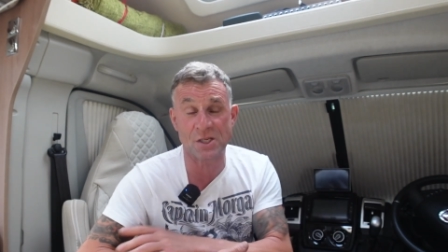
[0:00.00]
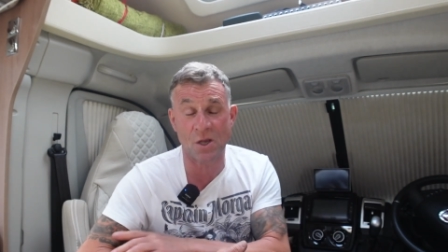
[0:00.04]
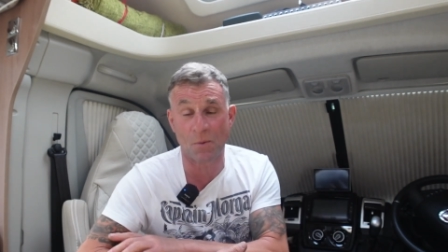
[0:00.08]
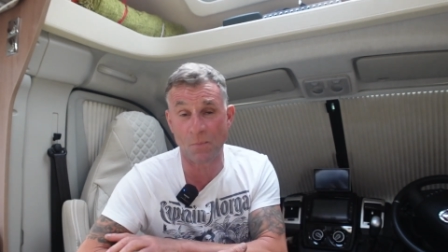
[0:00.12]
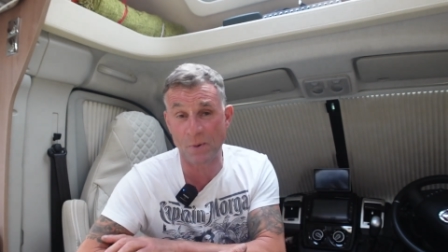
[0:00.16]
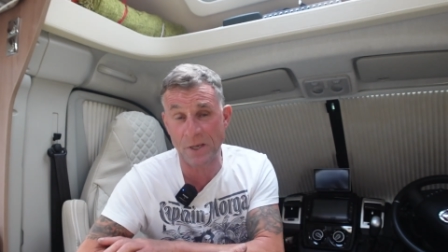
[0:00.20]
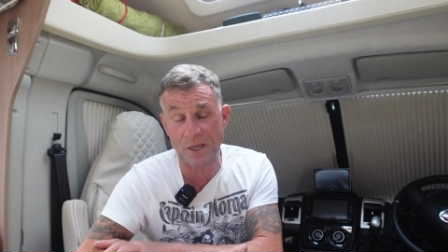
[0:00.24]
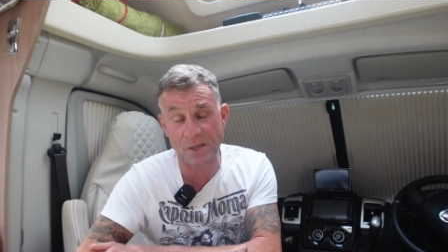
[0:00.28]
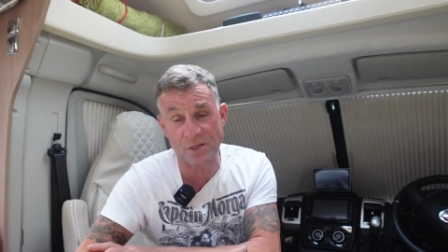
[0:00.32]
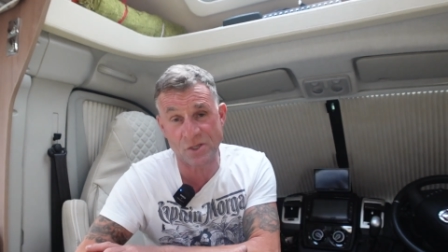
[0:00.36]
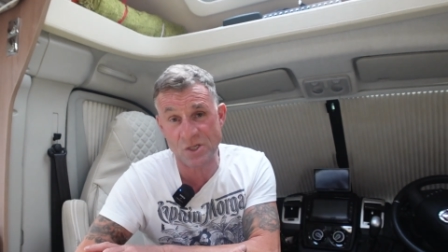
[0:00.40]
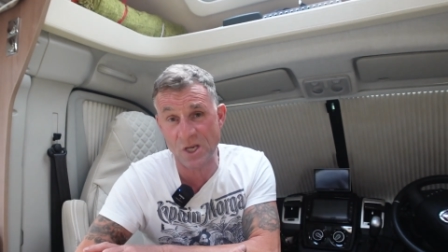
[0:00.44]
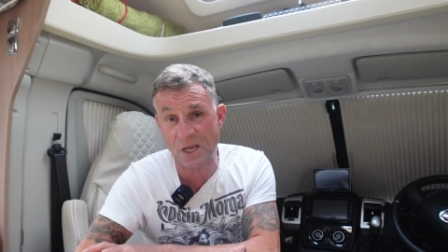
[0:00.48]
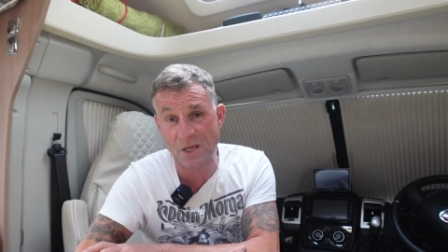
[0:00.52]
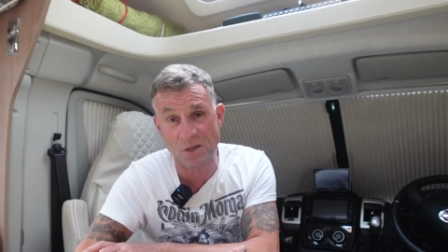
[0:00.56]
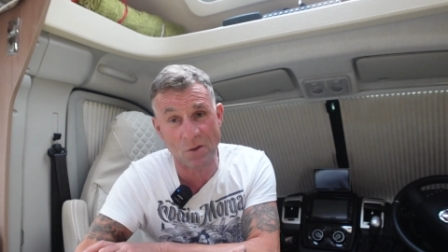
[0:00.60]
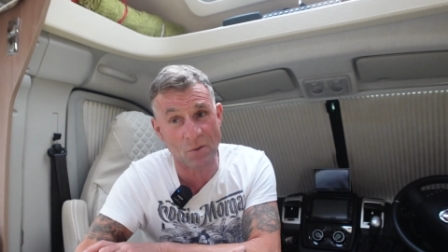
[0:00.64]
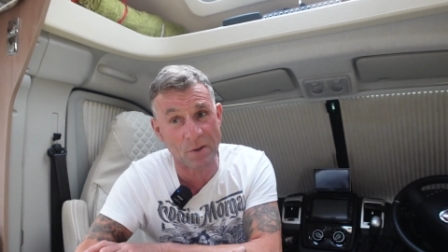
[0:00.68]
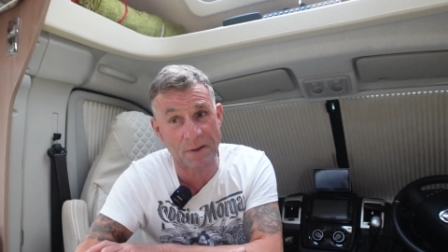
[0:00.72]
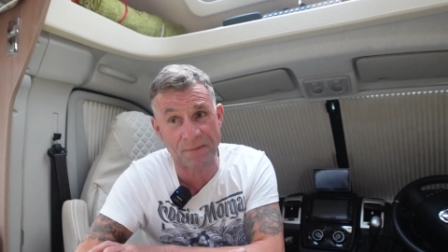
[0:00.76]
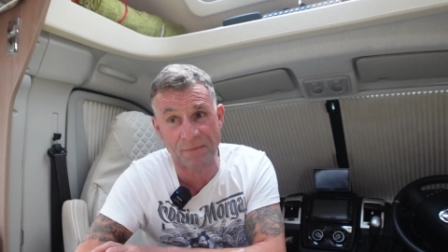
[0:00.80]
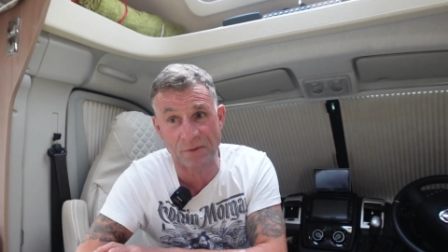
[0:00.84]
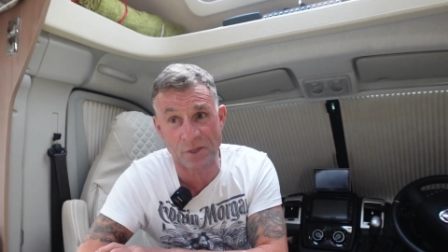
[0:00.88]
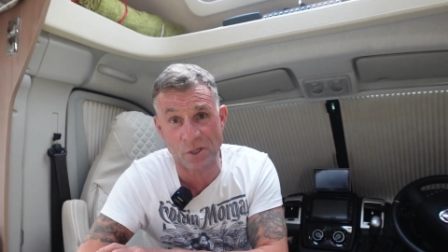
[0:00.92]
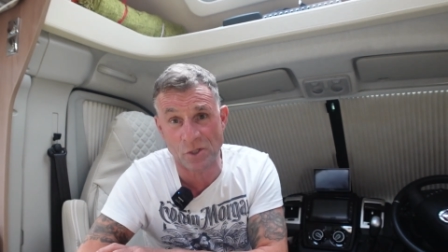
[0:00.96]
Can we continue
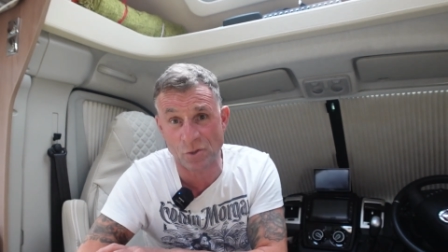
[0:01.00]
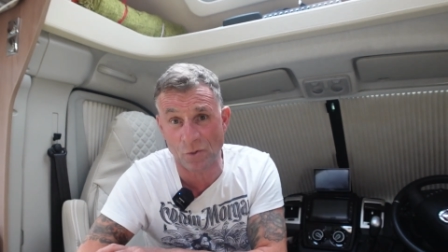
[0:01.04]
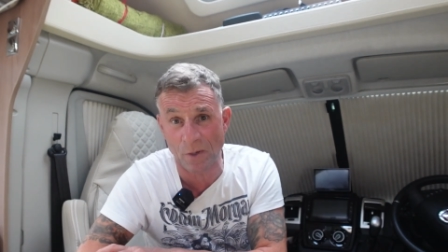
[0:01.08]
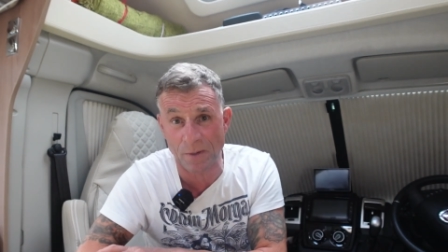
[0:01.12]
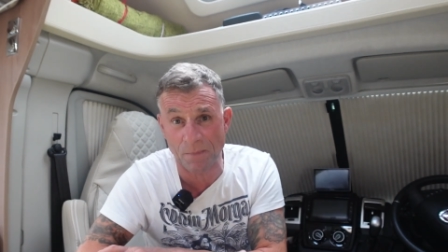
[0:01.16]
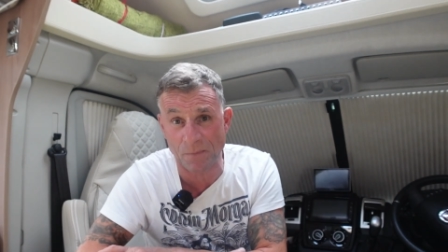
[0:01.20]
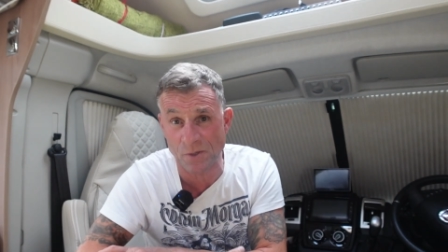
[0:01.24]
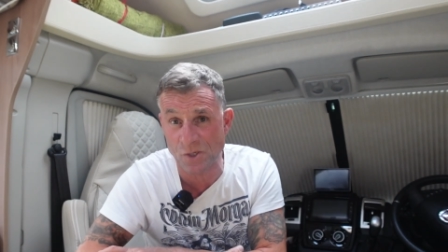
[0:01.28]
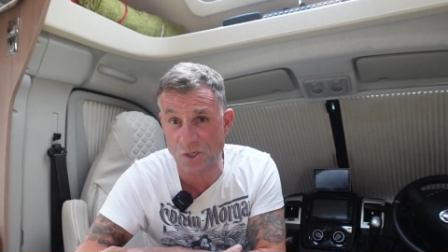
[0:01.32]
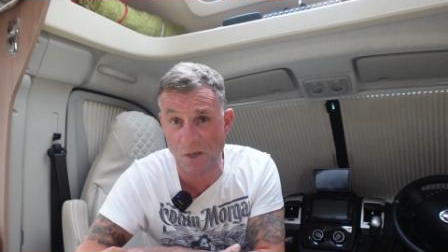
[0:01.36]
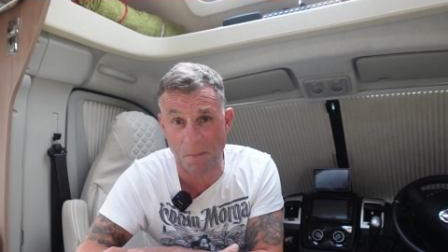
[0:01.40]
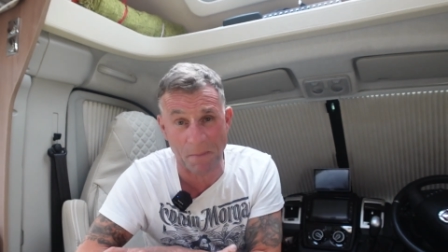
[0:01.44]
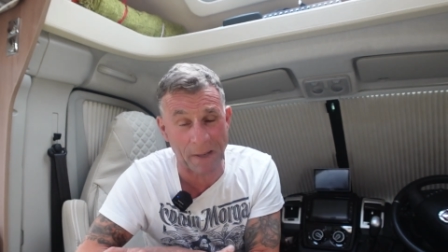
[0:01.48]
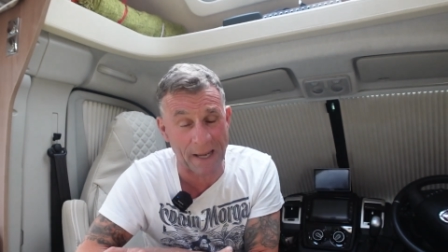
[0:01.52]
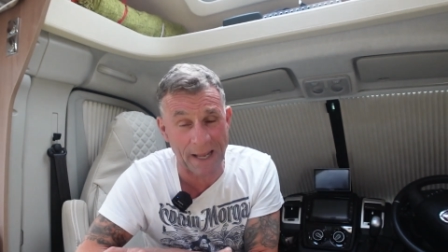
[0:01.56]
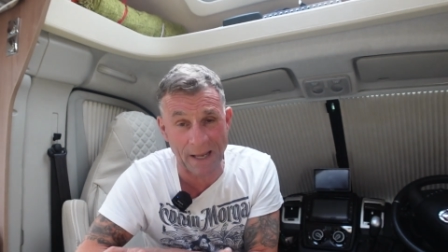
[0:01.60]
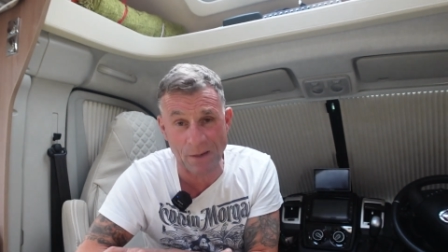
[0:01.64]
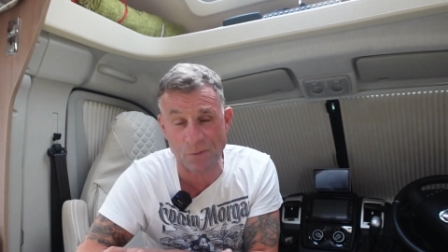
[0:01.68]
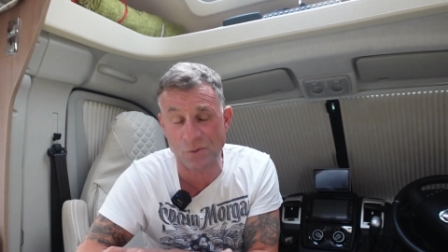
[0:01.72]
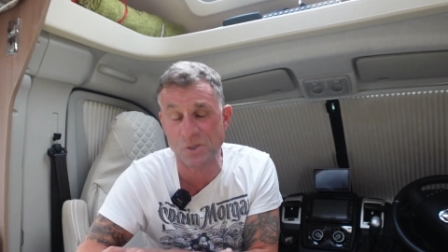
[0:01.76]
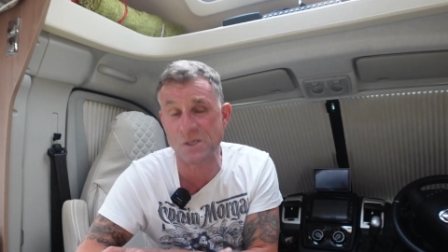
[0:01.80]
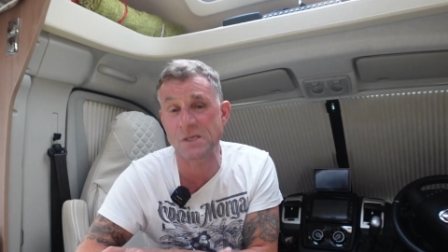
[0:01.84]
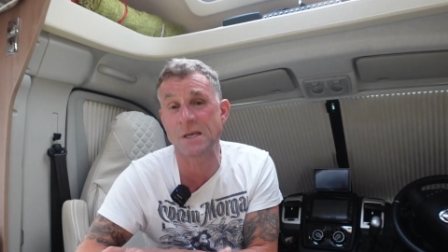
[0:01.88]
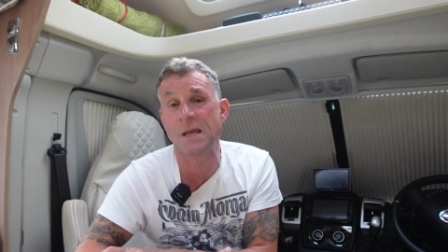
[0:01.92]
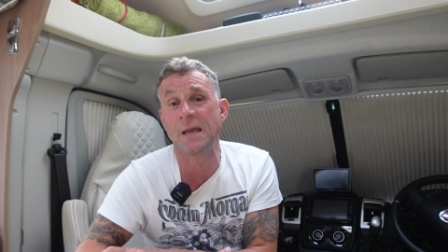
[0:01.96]
living the dream with someone
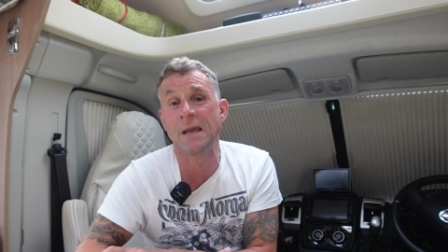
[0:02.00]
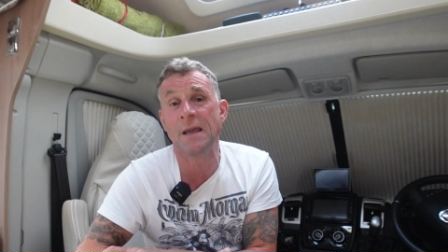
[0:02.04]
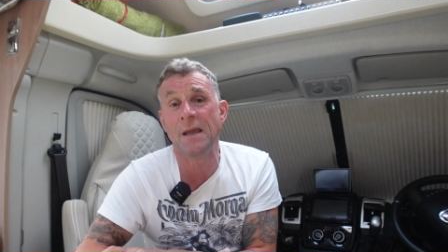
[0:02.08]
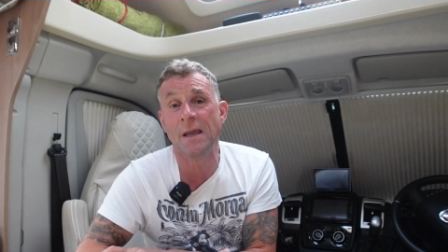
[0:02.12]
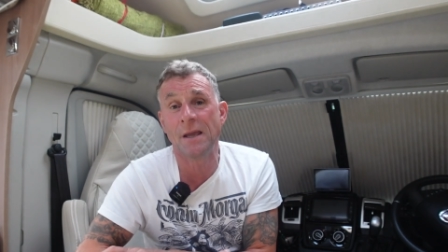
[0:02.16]
else?